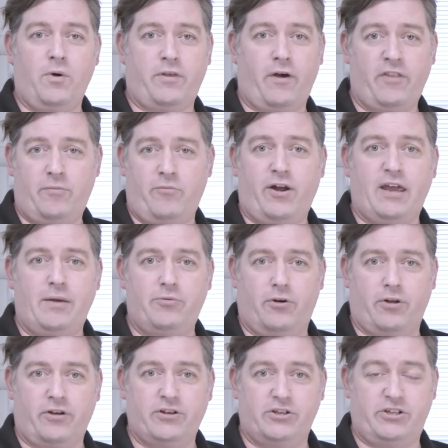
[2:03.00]
with other Meraki
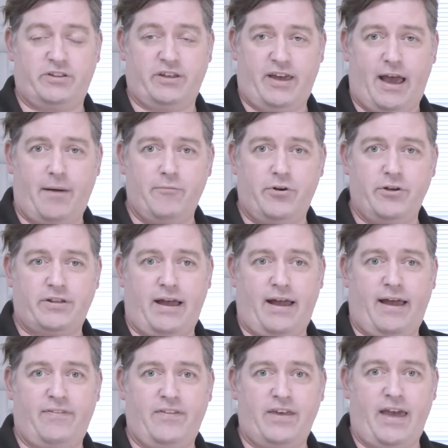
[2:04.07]
products such as the
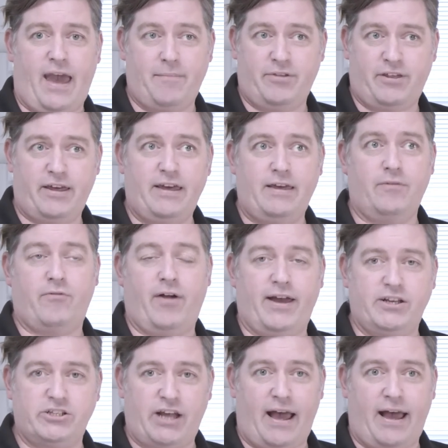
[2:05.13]
cameras and the MT
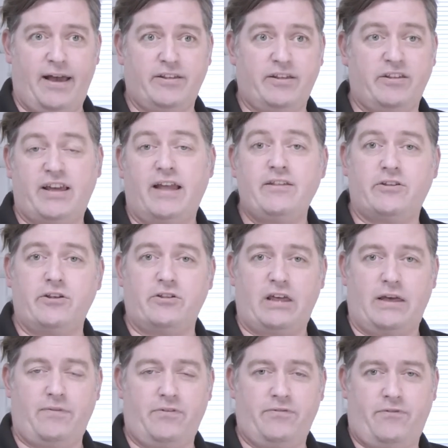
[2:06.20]
range as sensors
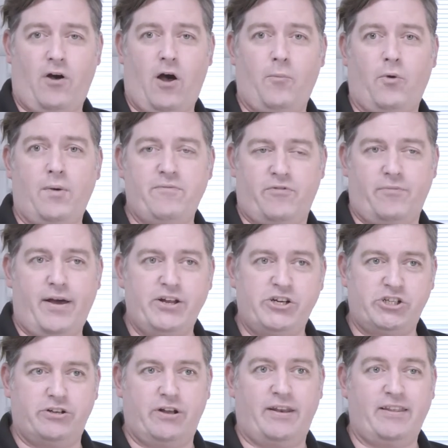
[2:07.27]
to give you far more
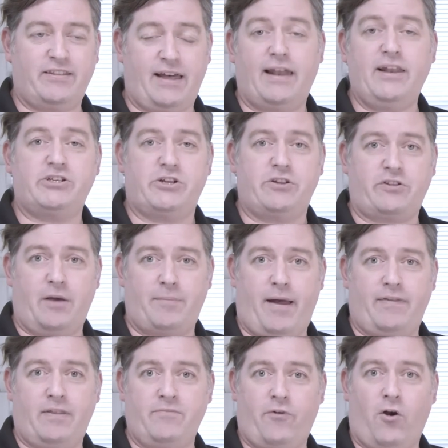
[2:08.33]
information and intelligence
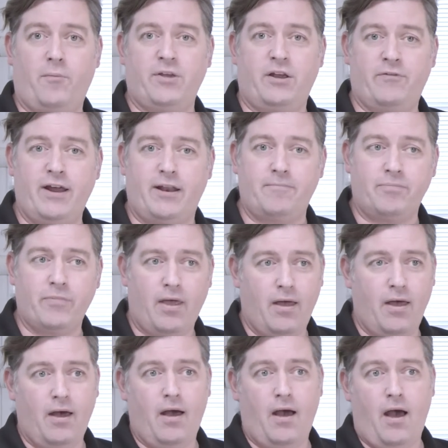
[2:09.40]
about the environment you're in.
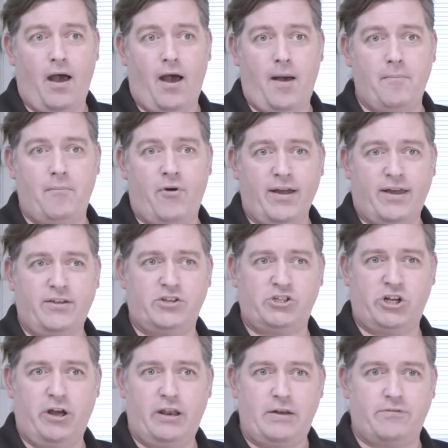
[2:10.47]

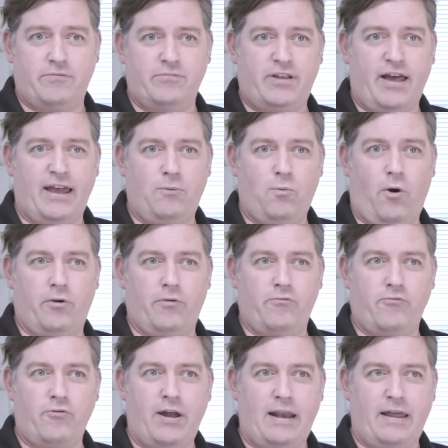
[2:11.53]
Meraki's journey from day
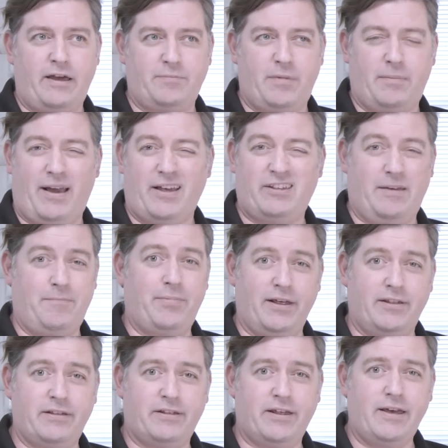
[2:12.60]
one really has been about
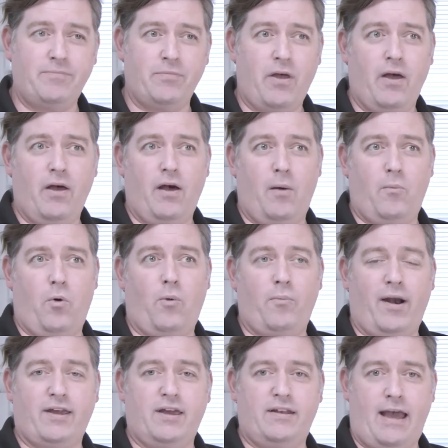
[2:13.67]
simplicity. And
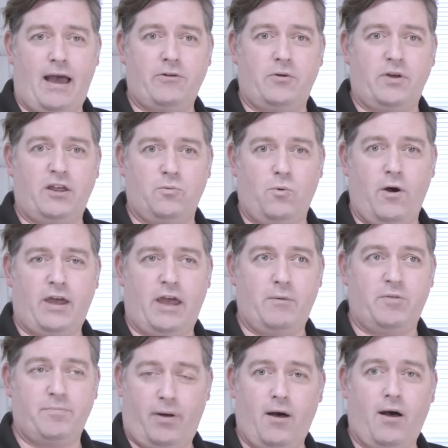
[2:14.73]
what Meraki are now doing is
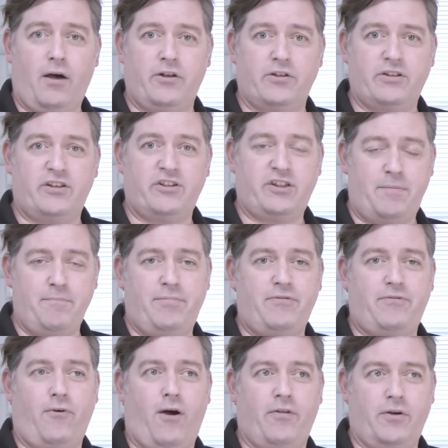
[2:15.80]
working with partners to
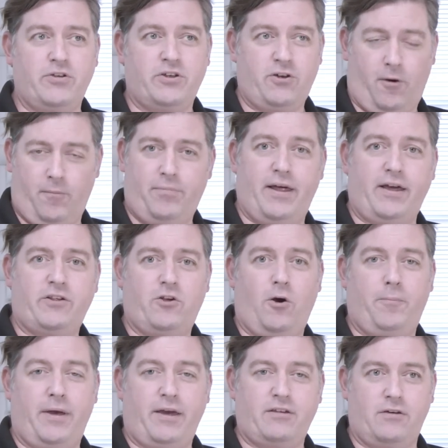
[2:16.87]
simplify those complex
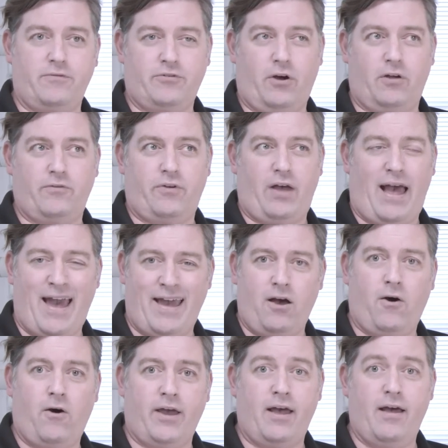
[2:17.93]
topics of kind of
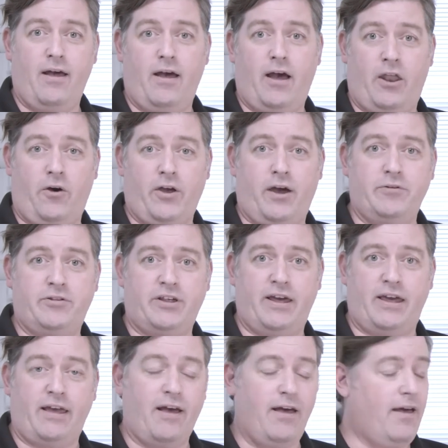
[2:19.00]
AI and
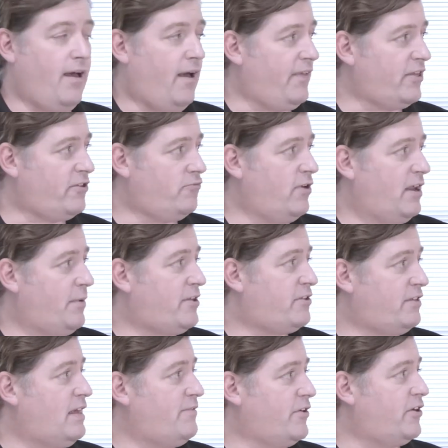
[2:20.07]
IoT. And that's really
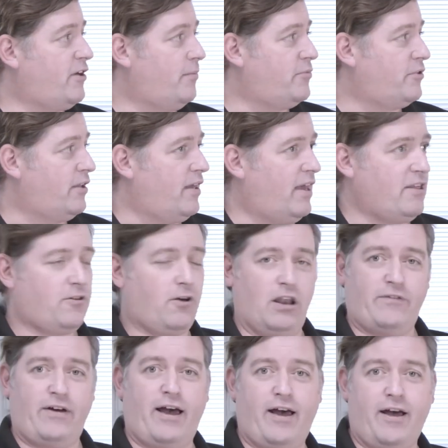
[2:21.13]
where Stephen comes in. He's
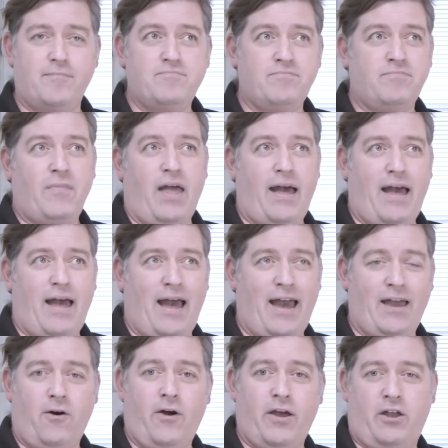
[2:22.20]
kind of our
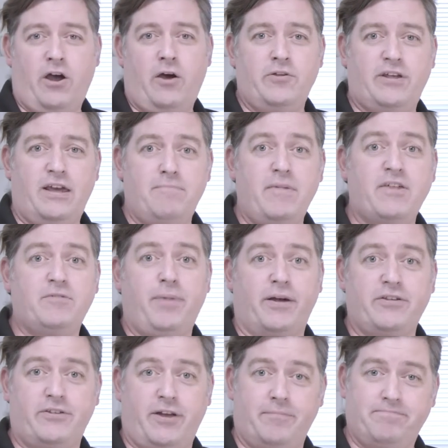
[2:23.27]
AI and IoT
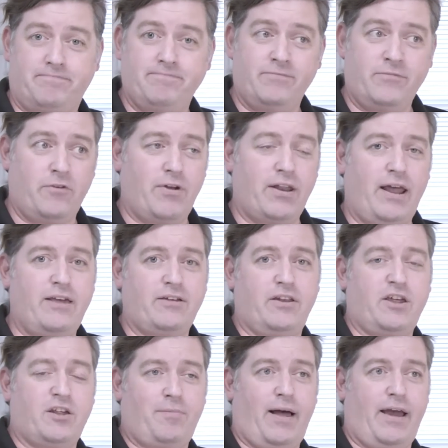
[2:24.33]
mythbuster. Really, he's
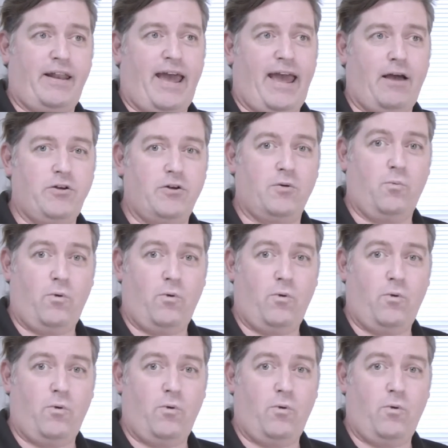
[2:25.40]
going to explain how you can